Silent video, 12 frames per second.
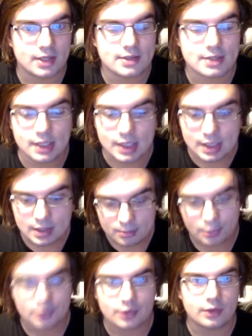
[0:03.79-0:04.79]
in
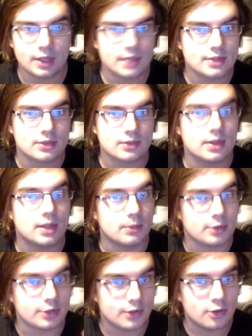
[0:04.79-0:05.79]
Borderlands 3 that we
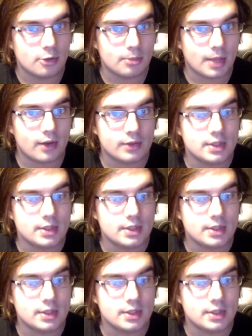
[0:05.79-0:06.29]
know about.